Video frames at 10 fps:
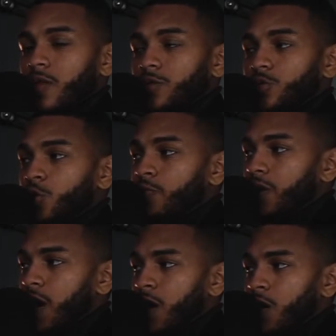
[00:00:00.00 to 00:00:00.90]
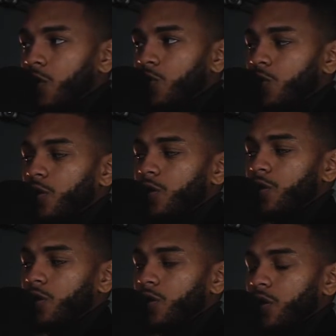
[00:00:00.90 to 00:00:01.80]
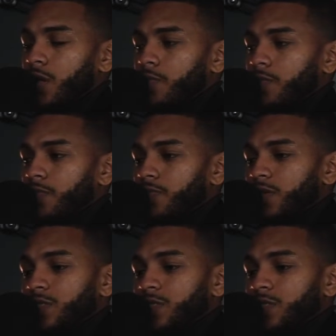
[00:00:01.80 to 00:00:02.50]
show me how the